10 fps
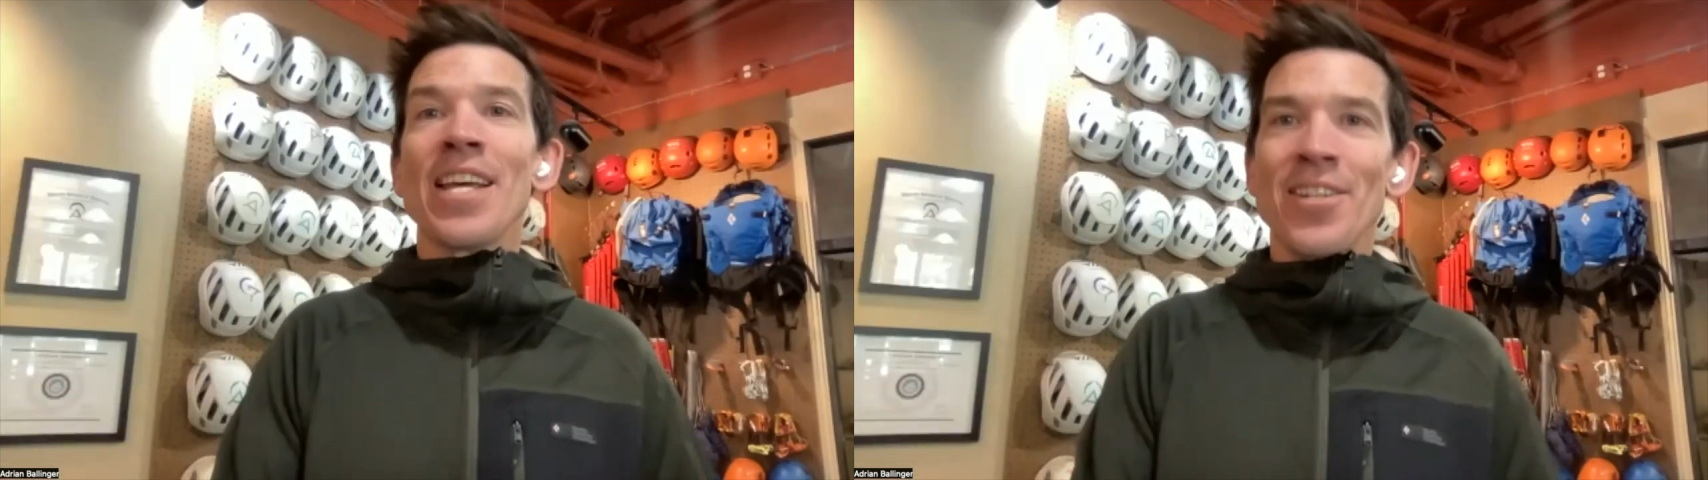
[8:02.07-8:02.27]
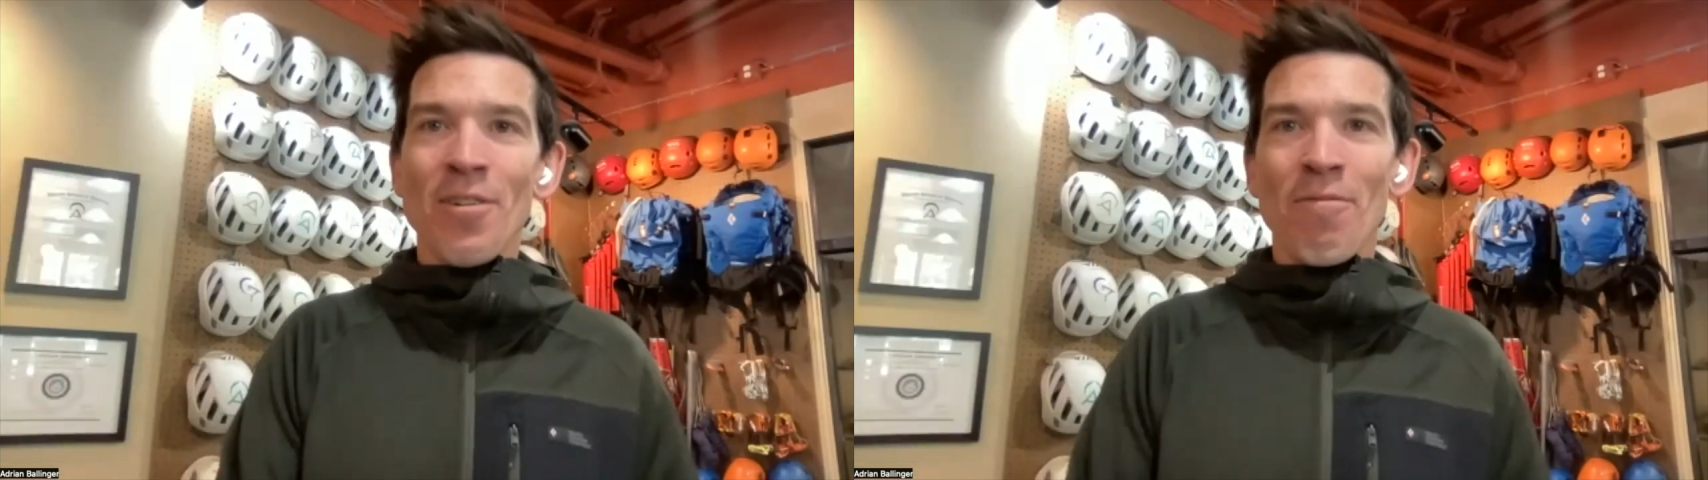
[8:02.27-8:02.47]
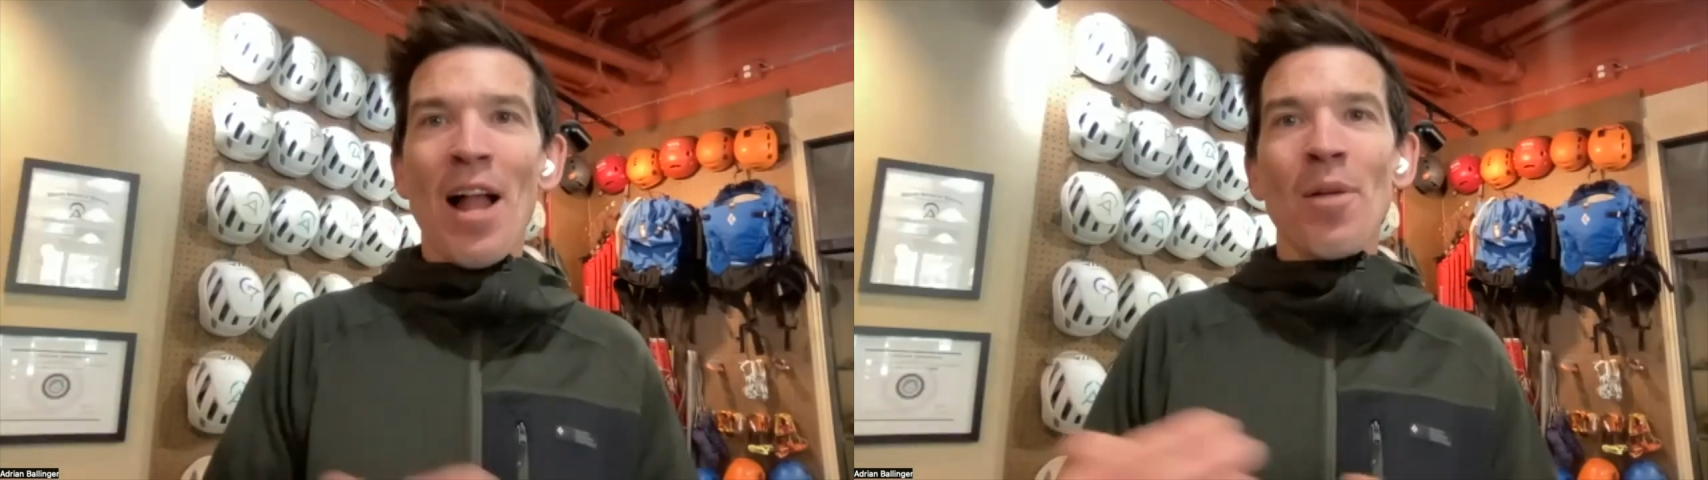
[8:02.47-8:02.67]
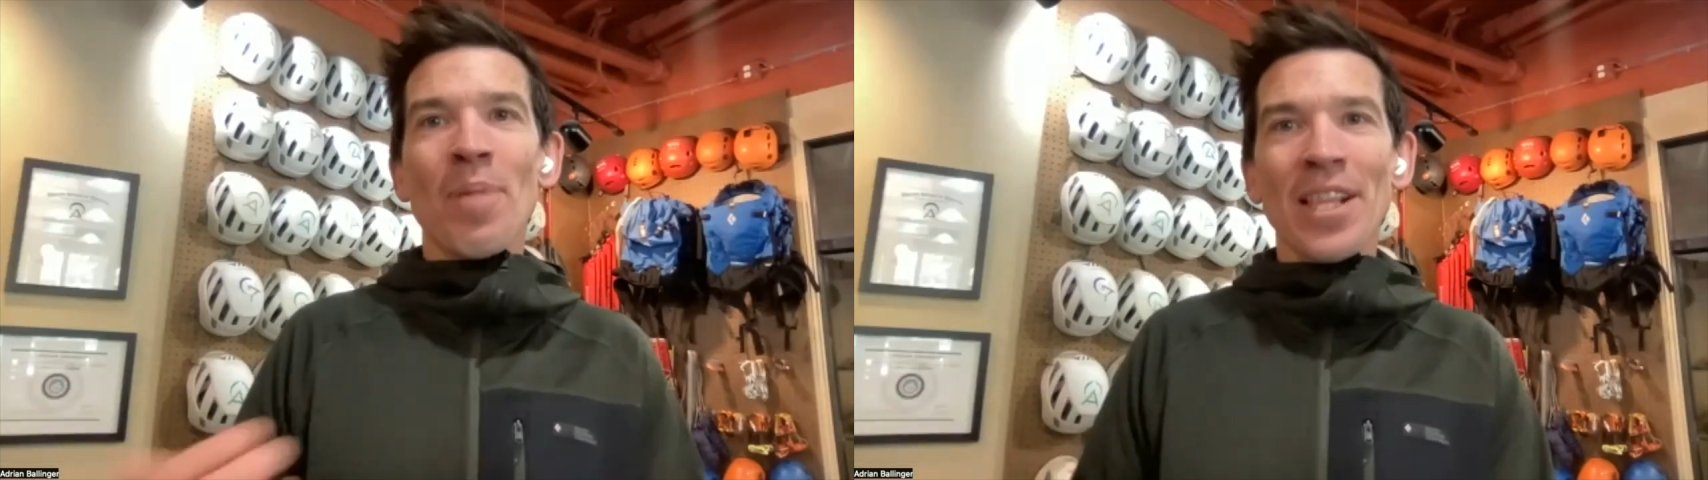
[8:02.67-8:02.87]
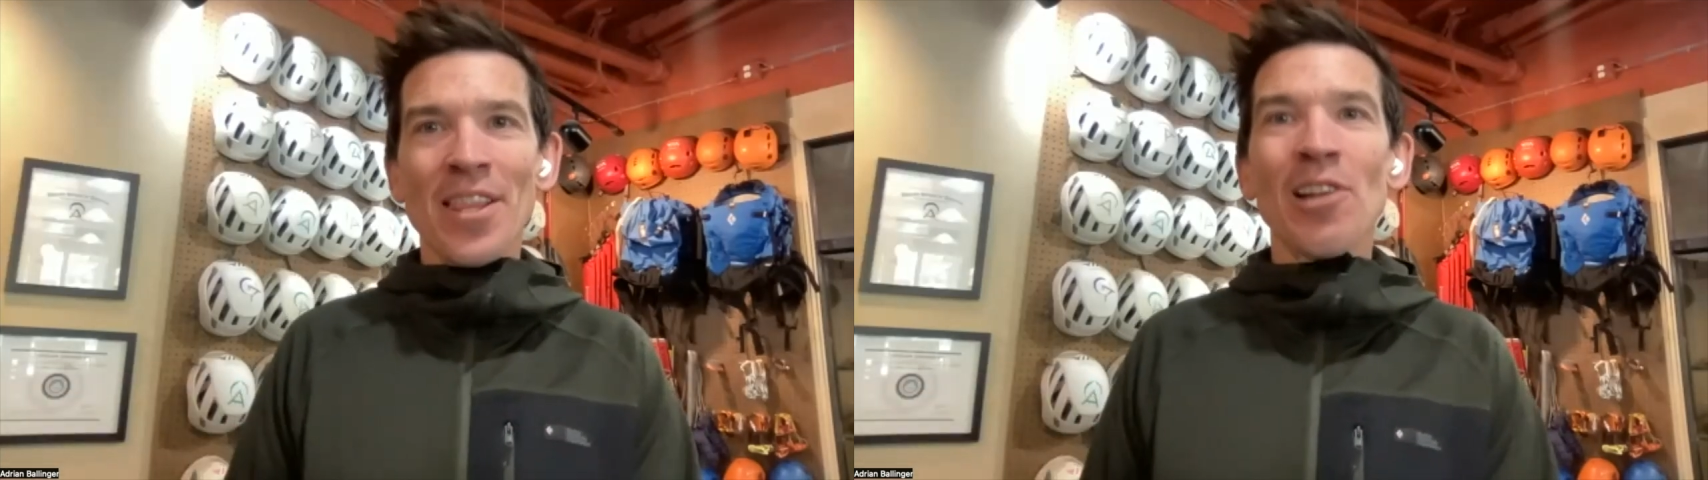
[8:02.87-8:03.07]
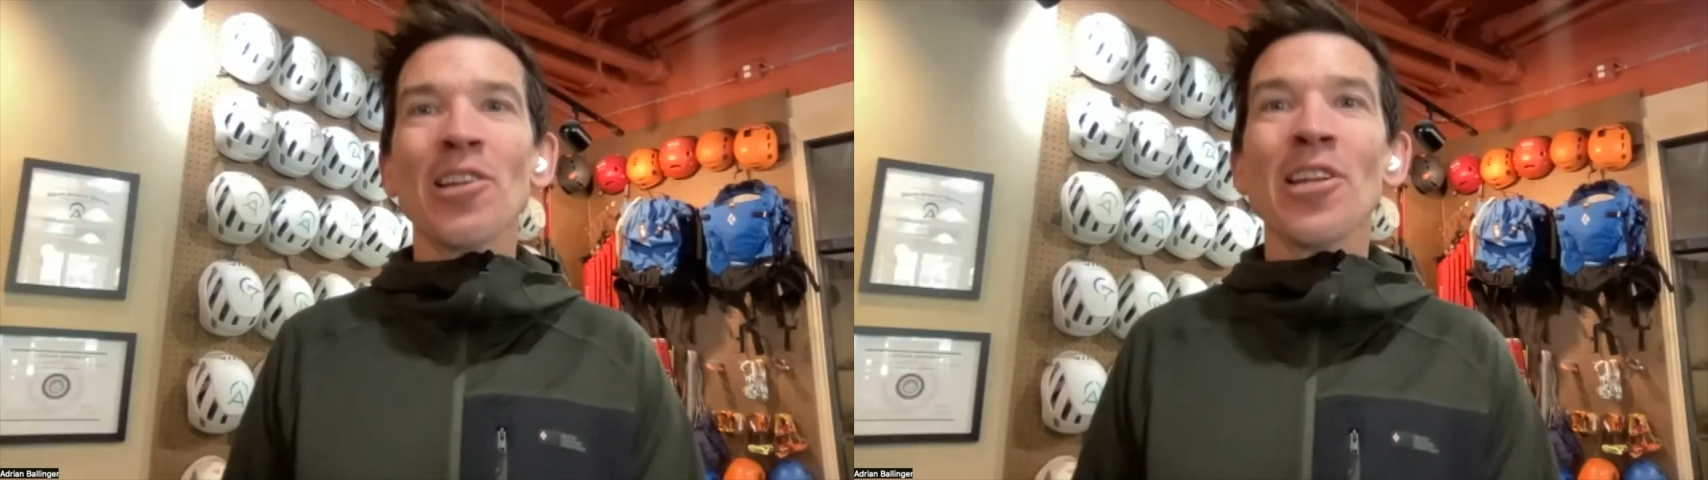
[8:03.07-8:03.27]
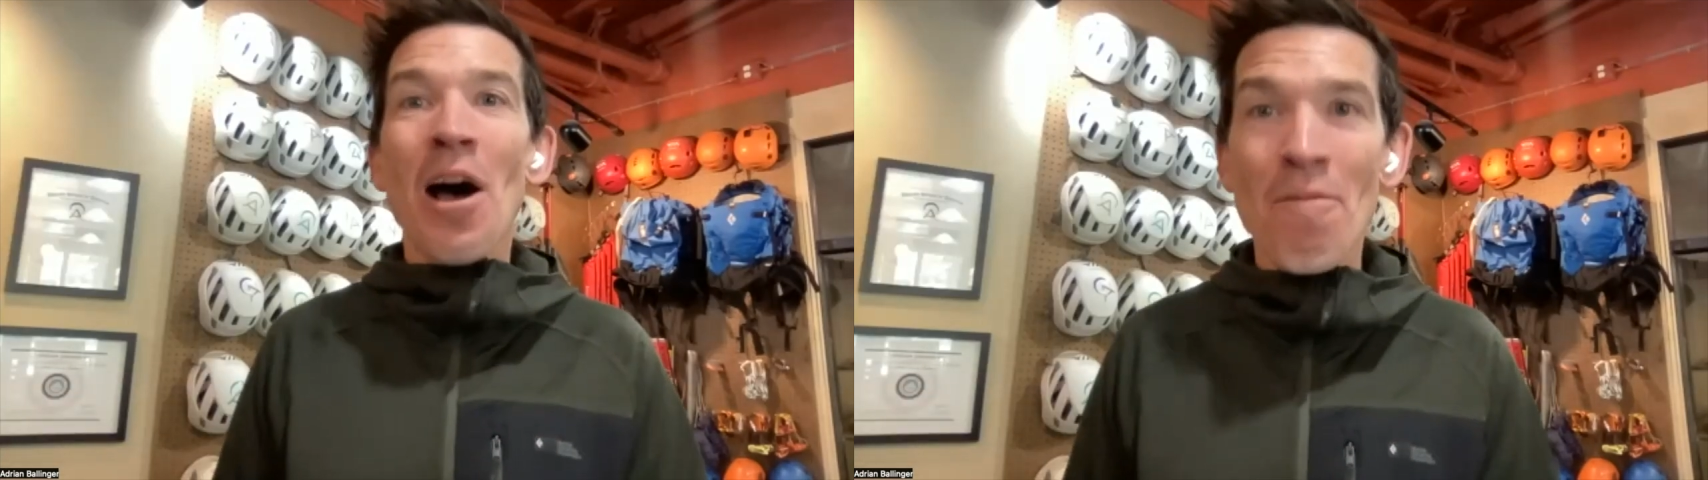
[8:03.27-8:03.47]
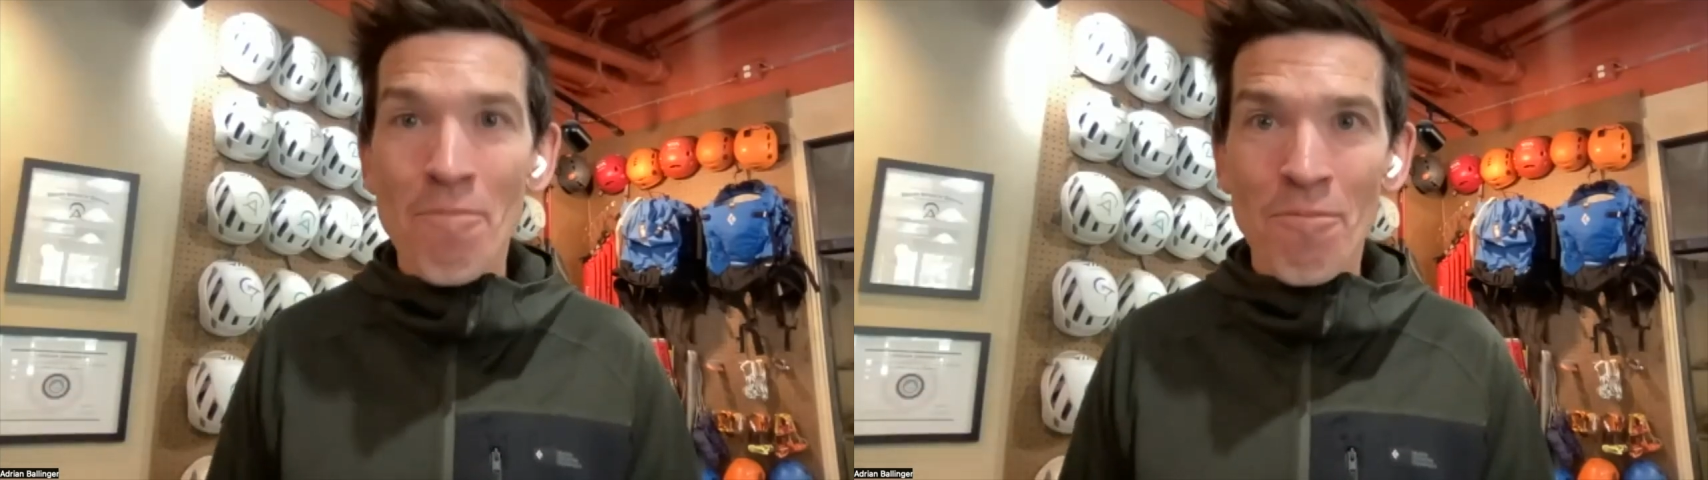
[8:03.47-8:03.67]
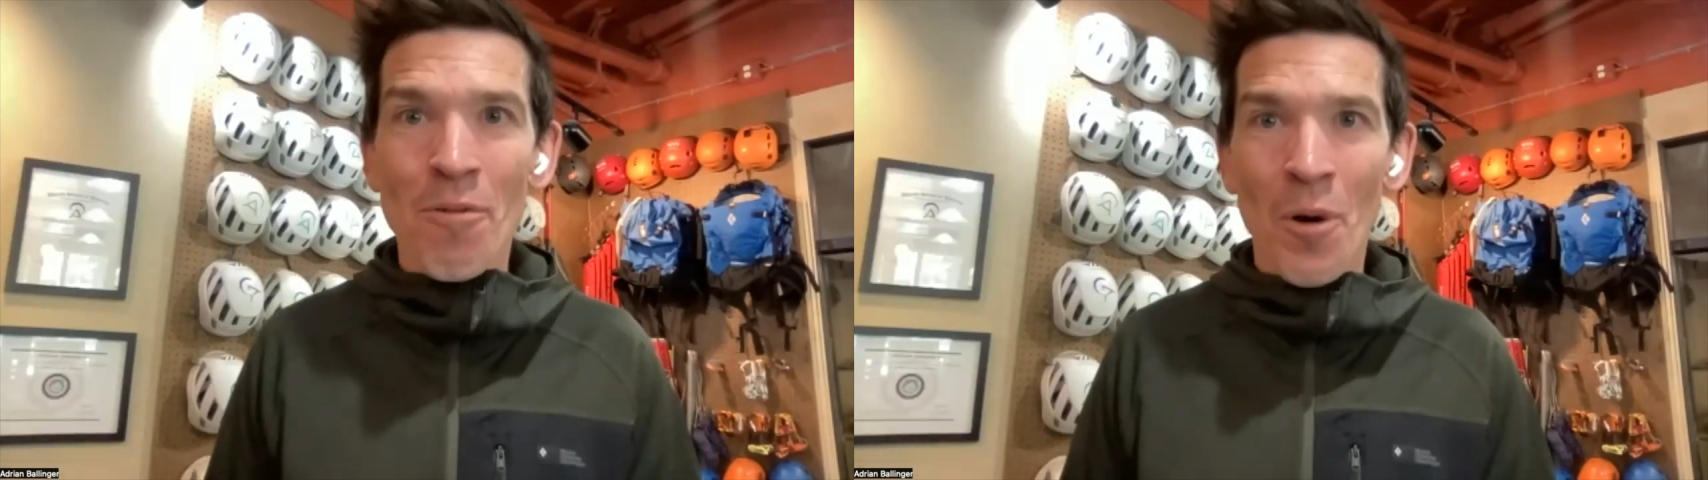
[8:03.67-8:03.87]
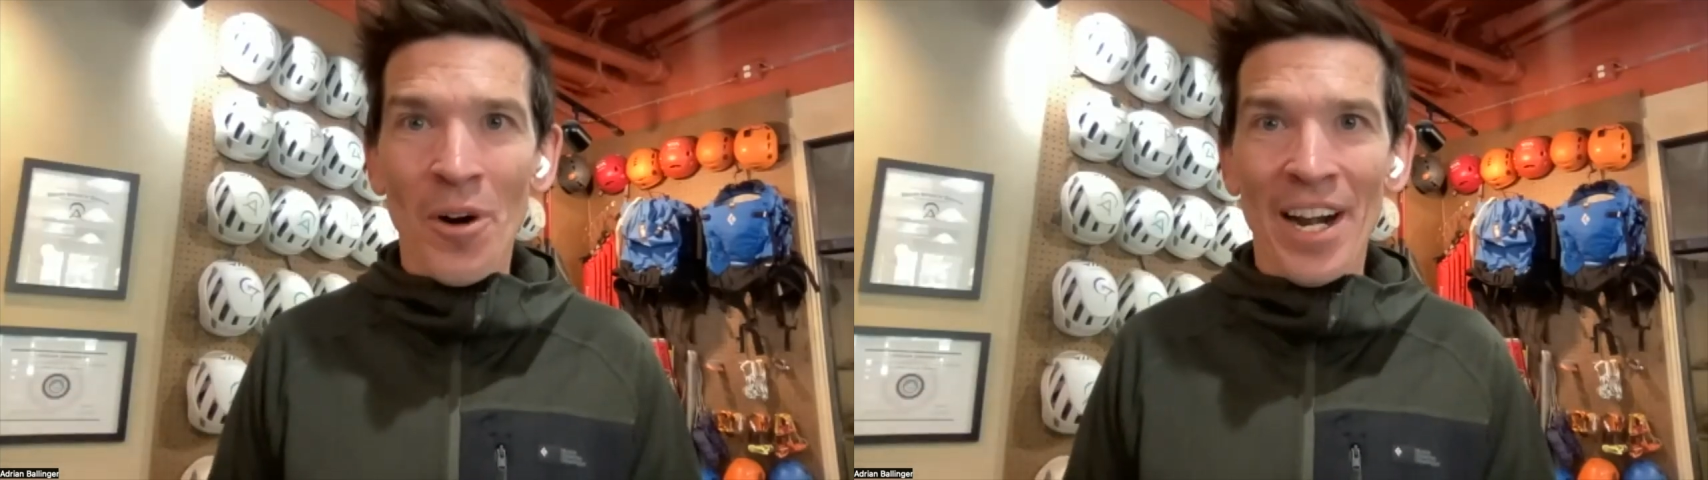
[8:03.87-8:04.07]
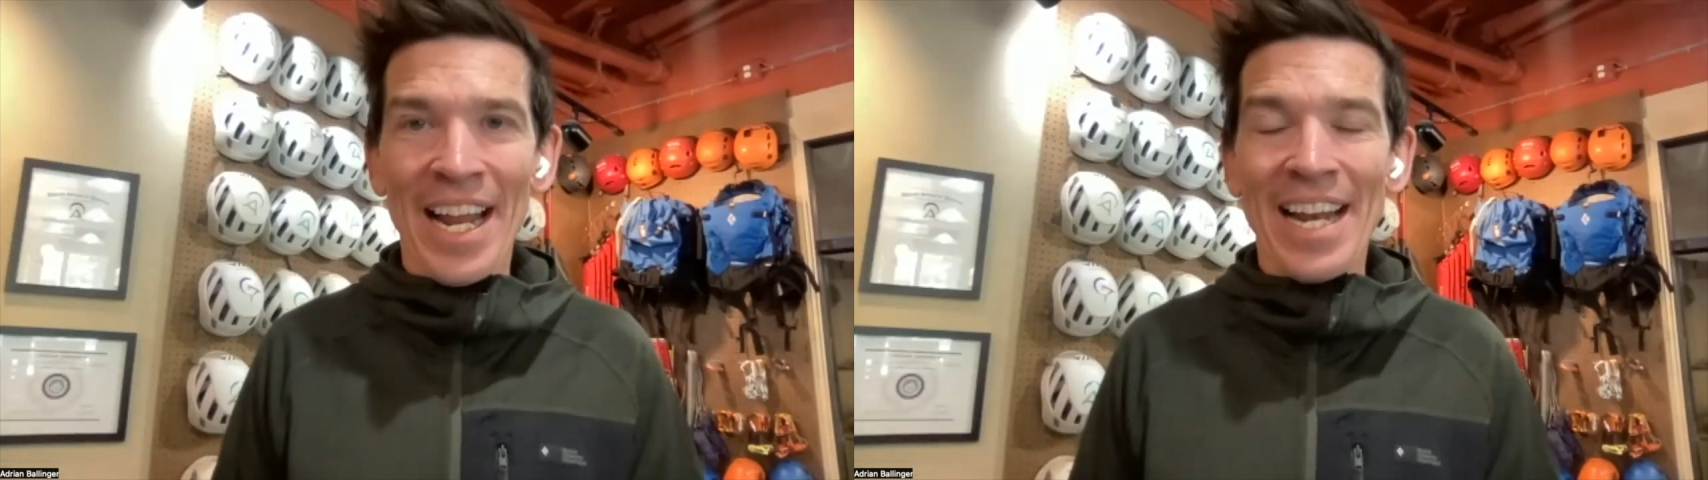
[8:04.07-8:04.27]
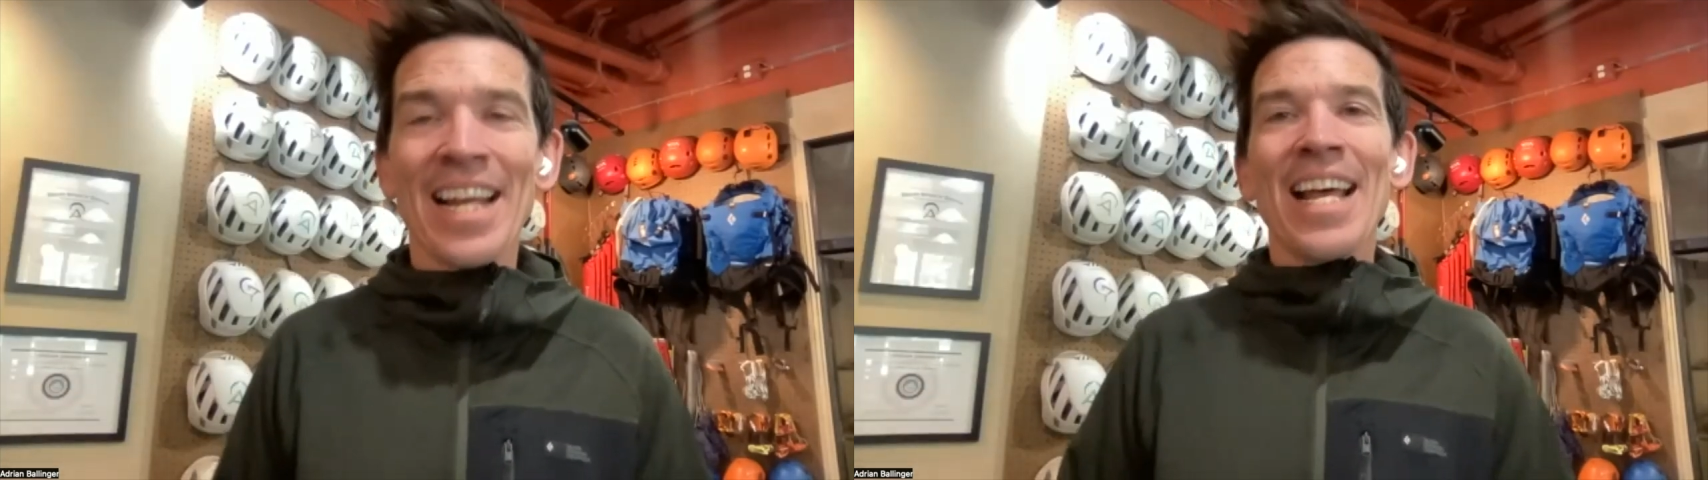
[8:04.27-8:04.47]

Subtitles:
developing the love for it.